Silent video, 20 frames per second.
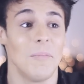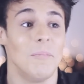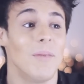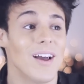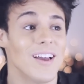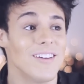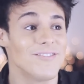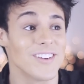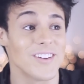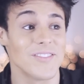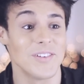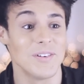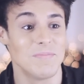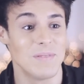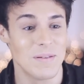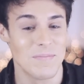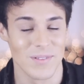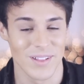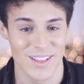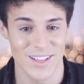my favorite
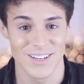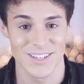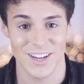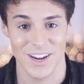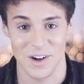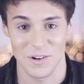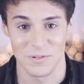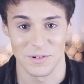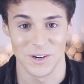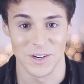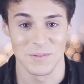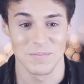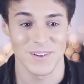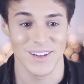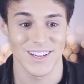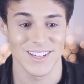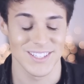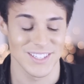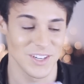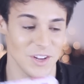people in the entire world
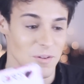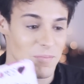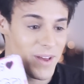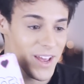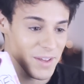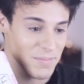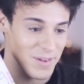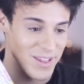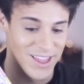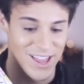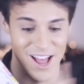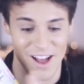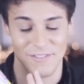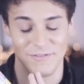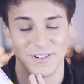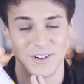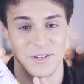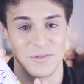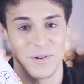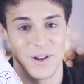because you make me
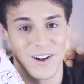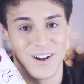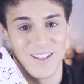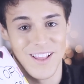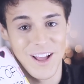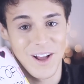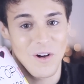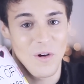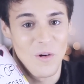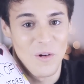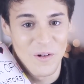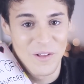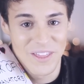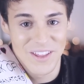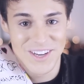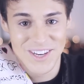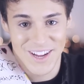laugh on Twitter like all the